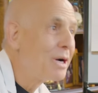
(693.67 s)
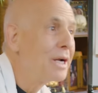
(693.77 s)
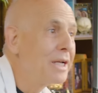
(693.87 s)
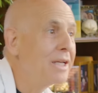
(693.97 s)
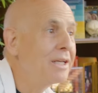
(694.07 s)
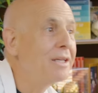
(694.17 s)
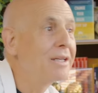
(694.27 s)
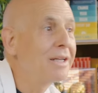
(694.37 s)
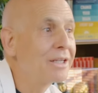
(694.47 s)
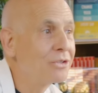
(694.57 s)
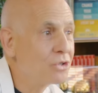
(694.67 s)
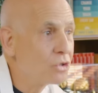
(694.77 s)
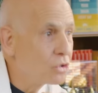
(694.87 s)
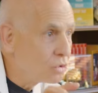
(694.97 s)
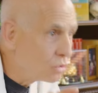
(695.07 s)
right? As
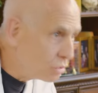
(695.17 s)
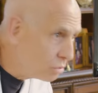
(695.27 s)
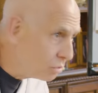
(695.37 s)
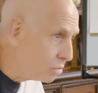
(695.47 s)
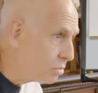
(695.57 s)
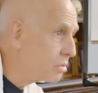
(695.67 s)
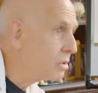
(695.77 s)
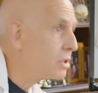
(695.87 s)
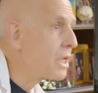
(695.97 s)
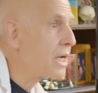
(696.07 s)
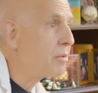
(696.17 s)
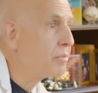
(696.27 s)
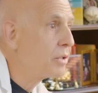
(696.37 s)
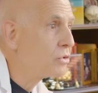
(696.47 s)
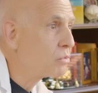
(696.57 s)
you set up
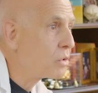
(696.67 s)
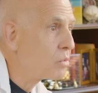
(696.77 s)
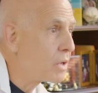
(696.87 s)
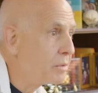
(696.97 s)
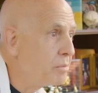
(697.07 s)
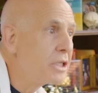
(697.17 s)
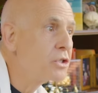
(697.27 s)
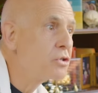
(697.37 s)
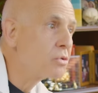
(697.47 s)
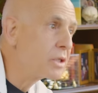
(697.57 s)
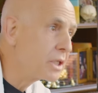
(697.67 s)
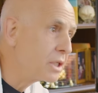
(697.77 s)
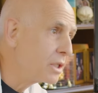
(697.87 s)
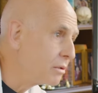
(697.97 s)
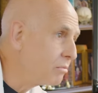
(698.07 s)
this worldwide
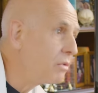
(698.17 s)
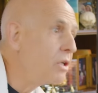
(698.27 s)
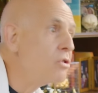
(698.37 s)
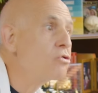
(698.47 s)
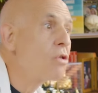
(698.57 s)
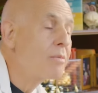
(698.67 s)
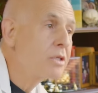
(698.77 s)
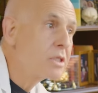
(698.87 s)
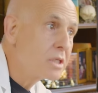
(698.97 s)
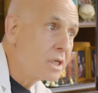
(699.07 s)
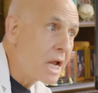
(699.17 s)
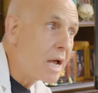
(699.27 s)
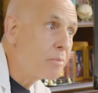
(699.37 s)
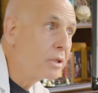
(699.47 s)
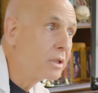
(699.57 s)
ministry, there's traumas that
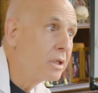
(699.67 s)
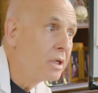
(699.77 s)
happen